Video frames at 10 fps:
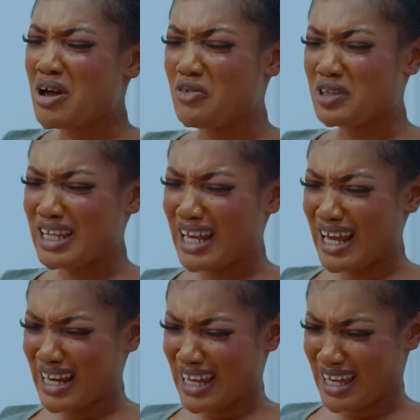Wife would tell
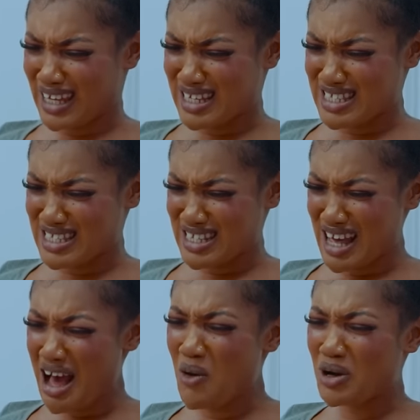Alex.
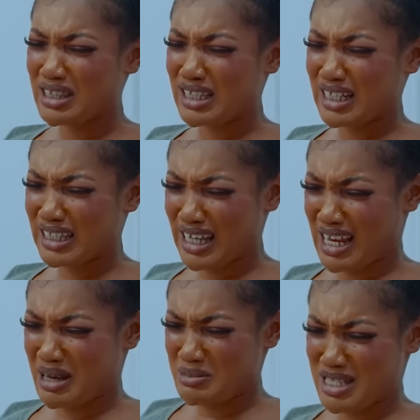I want to tell
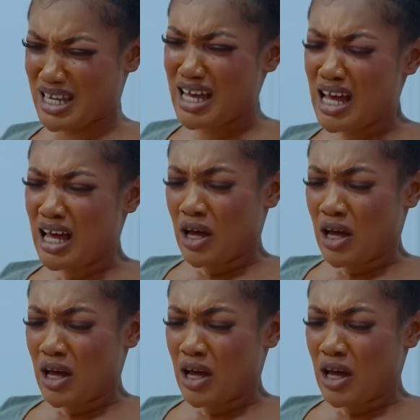him, say.